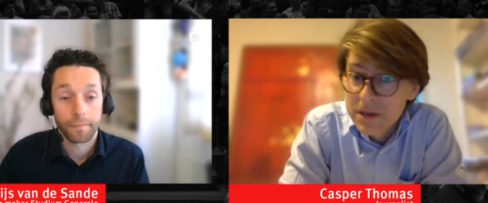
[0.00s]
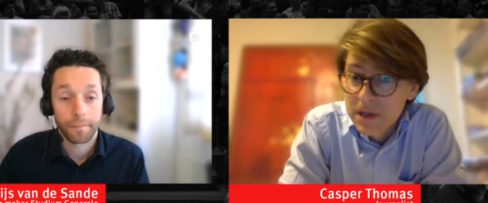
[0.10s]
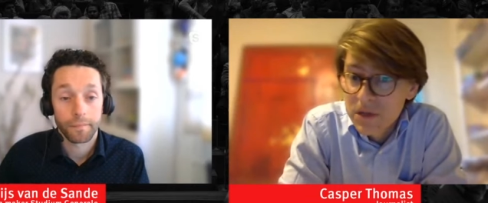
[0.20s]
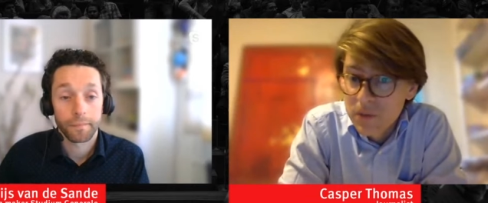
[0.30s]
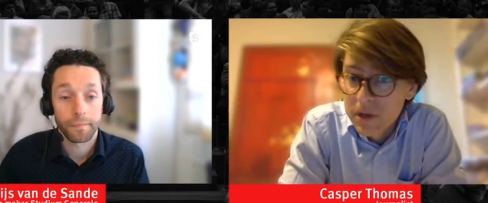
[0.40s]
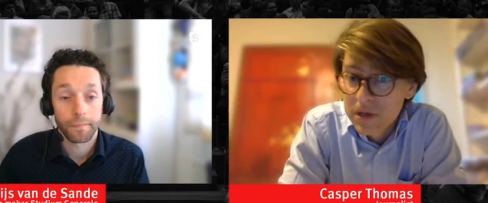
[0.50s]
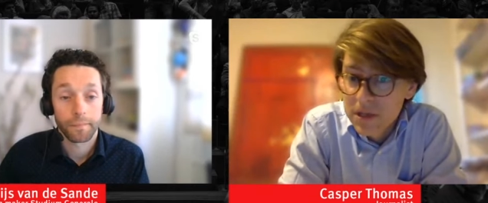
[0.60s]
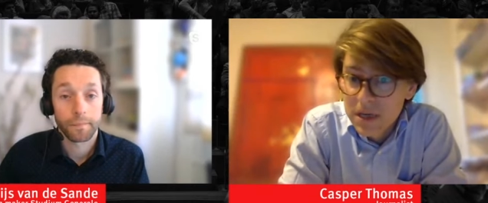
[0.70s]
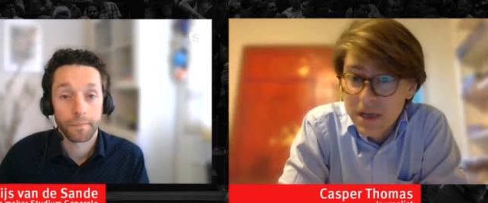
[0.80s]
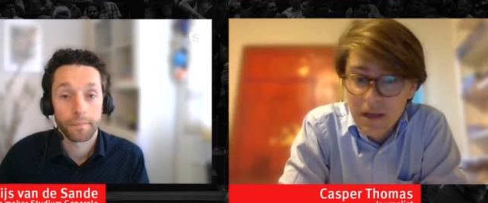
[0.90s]
Speaker 1: So in that
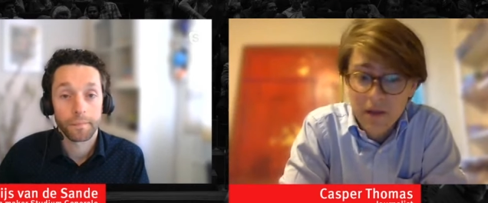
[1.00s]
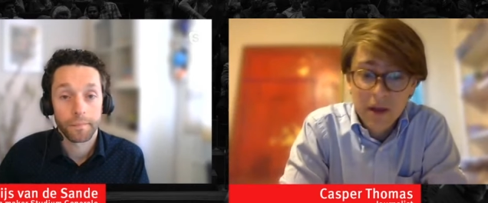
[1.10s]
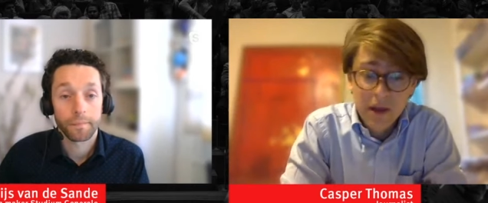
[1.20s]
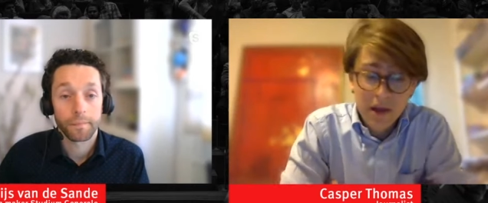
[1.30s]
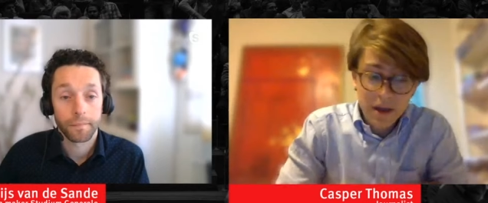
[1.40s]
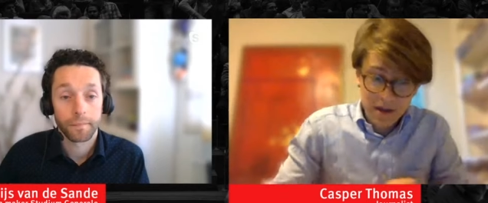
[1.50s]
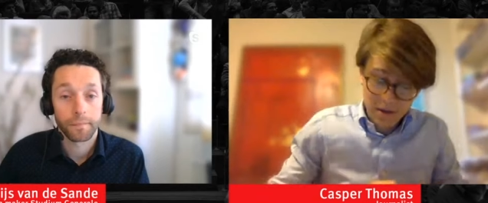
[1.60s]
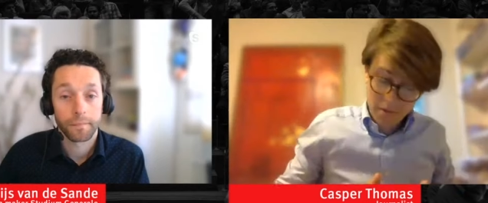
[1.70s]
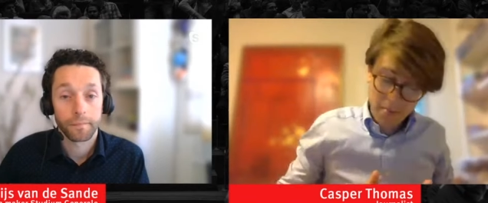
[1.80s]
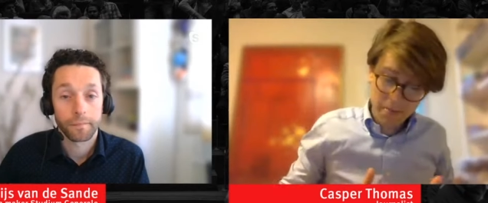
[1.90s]
sense, we can see that
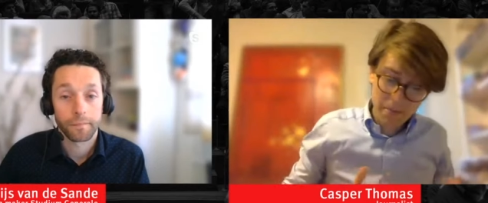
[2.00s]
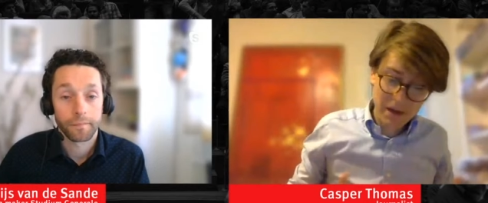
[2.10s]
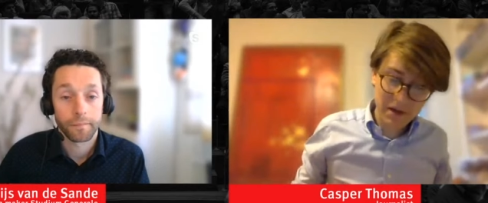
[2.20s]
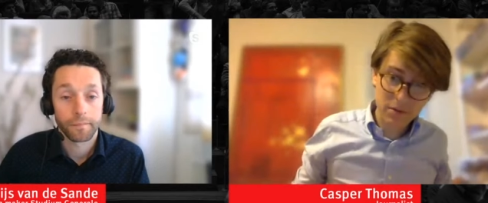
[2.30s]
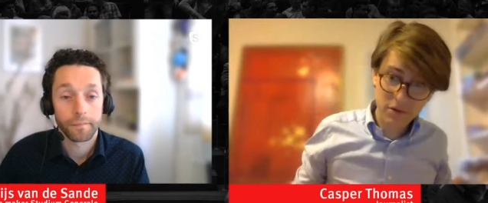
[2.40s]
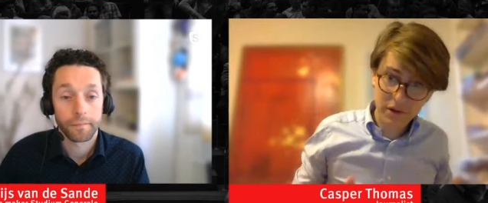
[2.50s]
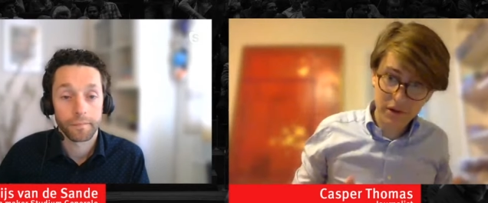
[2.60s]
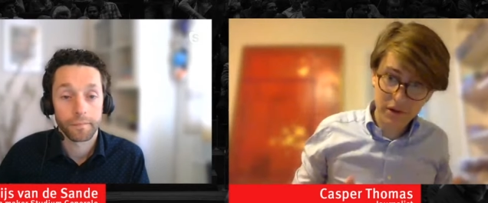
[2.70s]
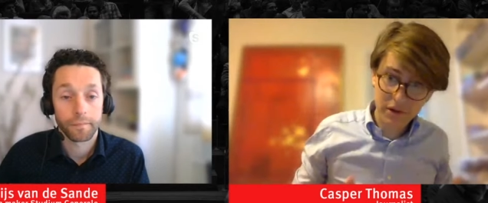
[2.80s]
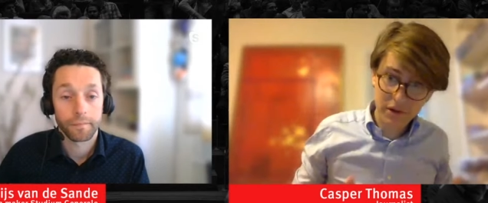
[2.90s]
many
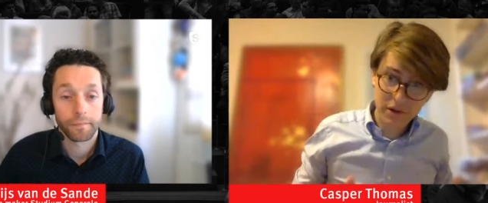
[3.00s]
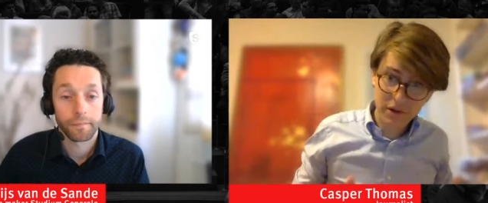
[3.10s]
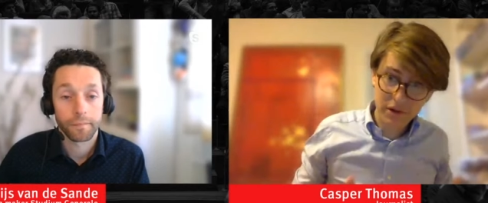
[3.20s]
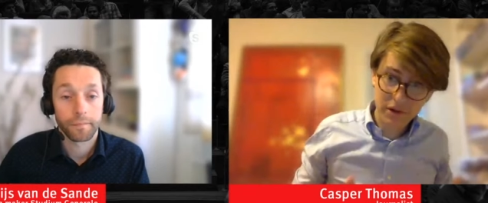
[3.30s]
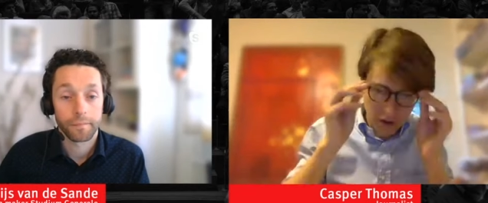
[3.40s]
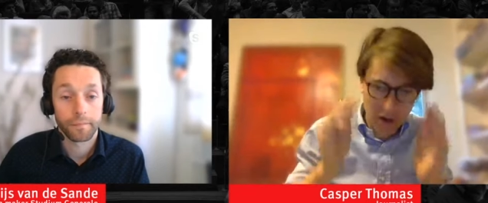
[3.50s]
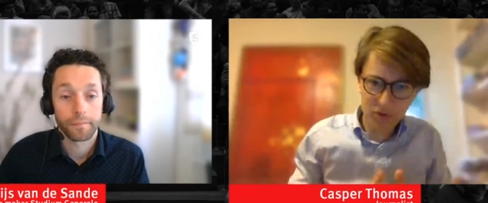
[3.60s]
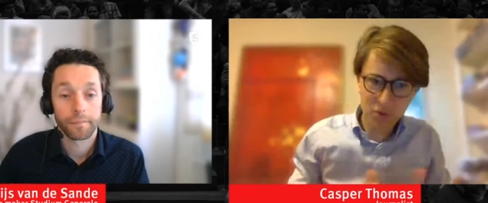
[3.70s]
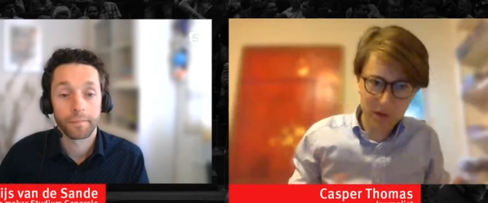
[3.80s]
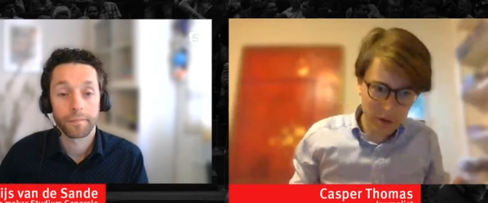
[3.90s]
democratic
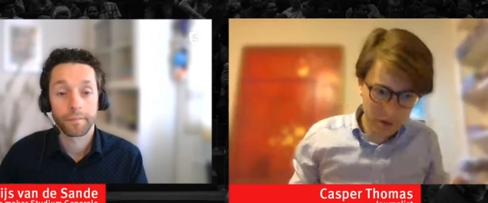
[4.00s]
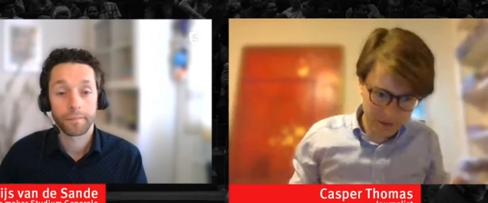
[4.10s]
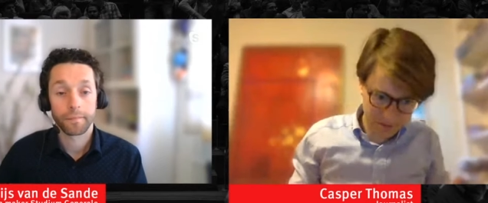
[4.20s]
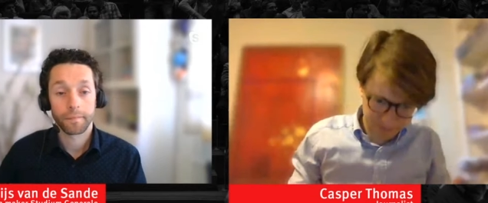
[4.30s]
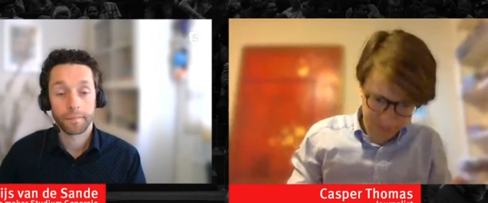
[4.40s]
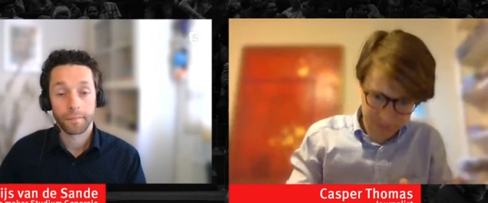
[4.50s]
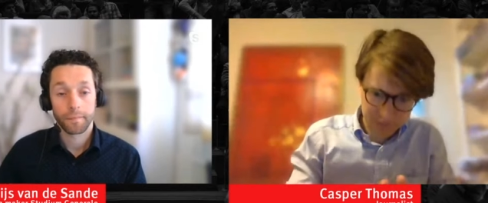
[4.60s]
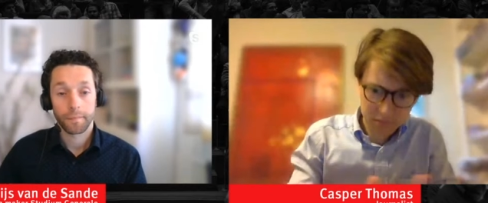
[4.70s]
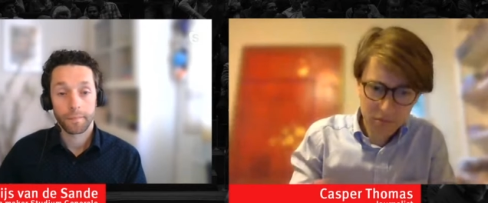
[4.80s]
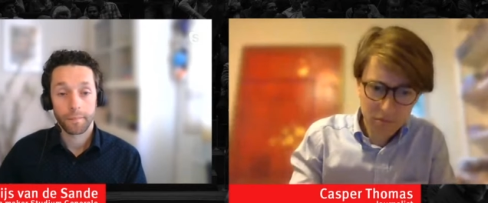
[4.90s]
leaders are able to
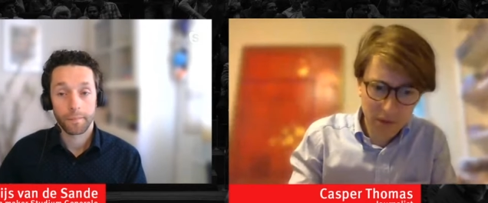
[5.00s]
wield